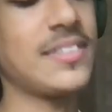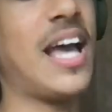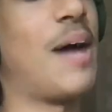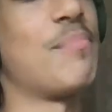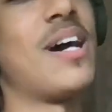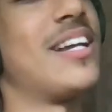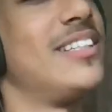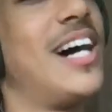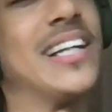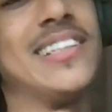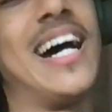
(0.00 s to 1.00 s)
I'm not a
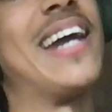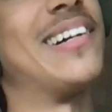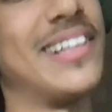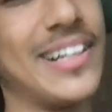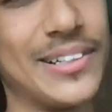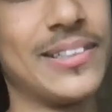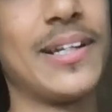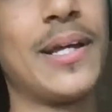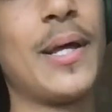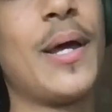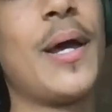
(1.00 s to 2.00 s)
doctor. I don't know.
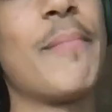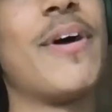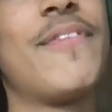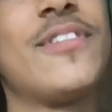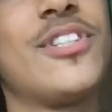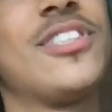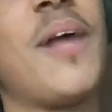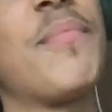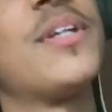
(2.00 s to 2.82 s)
But if it's just something